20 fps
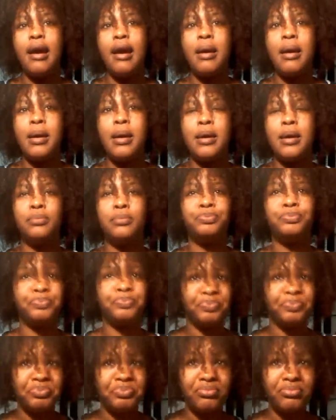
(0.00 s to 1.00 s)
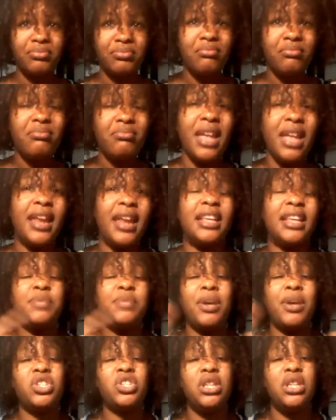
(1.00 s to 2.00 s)
And
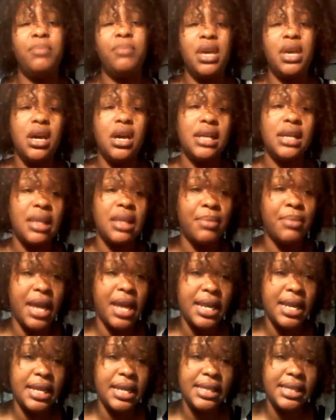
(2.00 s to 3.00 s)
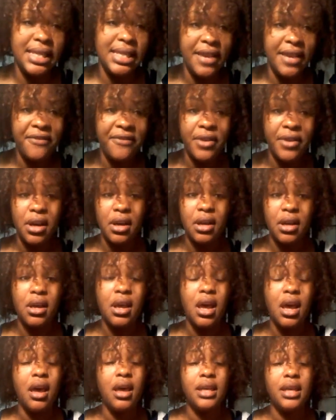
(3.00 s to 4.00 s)
especially because I'm letting it sit for
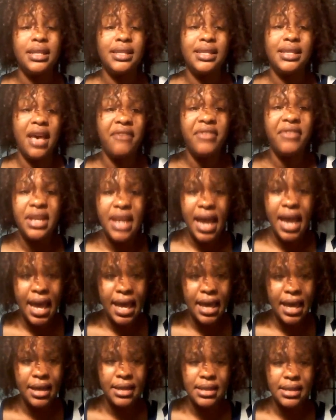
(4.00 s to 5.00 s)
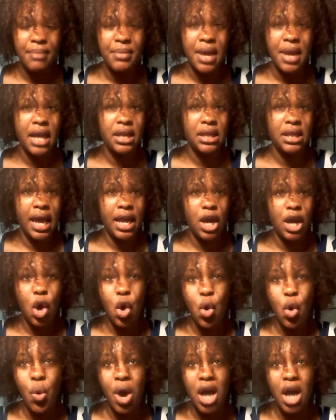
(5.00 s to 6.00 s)
7 days. I'm not like
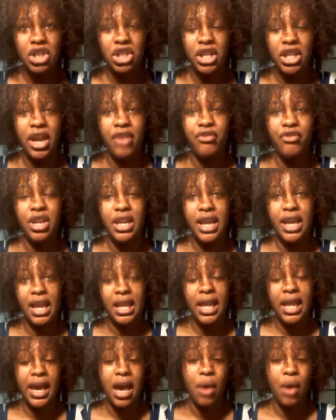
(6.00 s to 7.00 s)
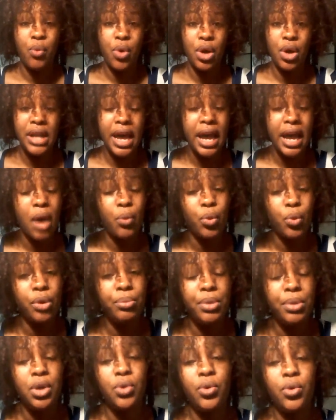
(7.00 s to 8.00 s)
cold washing every day like I
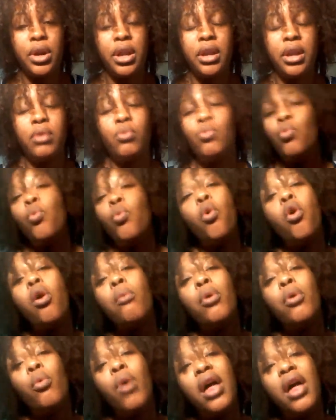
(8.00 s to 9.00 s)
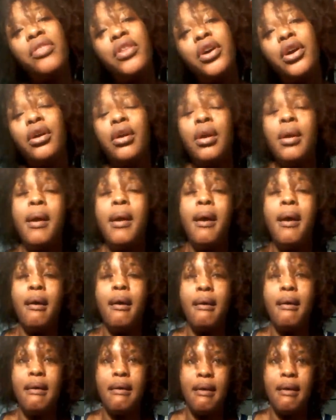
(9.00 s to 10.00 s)
would be doing in warmer weather.
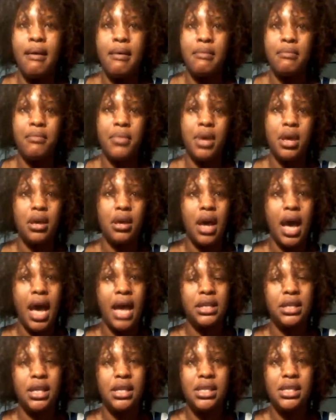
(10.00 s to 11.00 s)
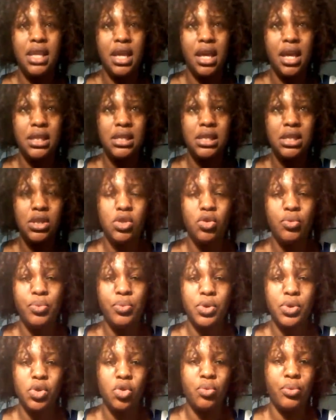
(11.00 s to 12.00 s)
I just think it's
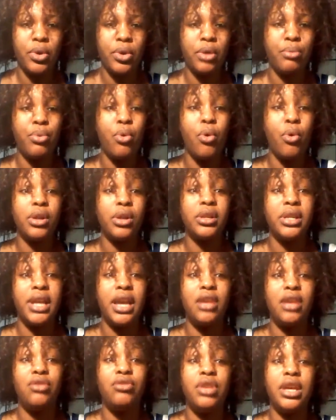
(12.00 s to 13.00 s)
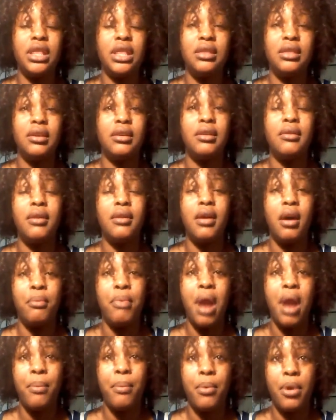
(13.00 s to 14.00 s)
super, super important that you get a
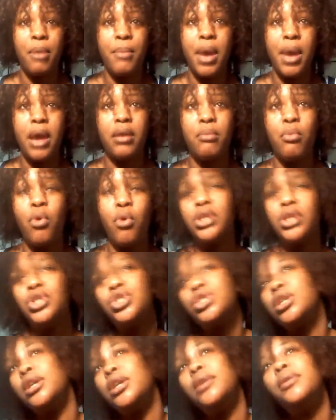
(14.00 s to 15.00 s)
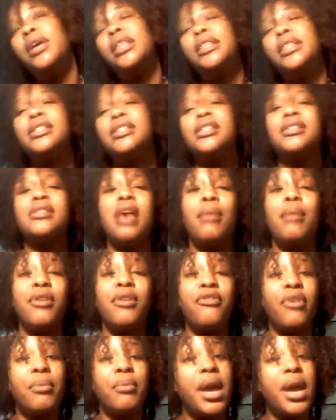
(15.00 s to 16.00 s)
proper amount of moisture. And this is coming
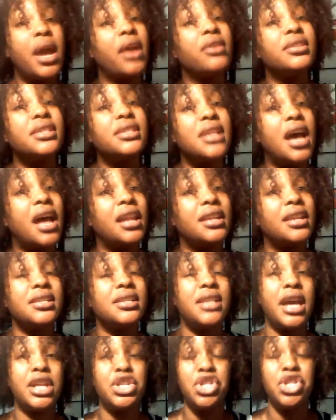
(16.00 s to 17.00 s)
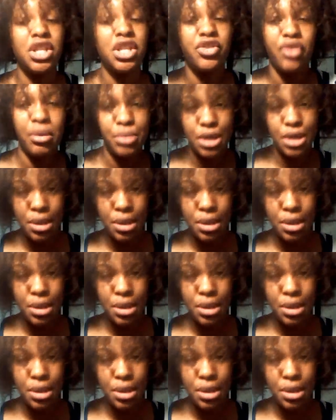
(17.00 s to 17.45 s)
from a hairstylist, not just from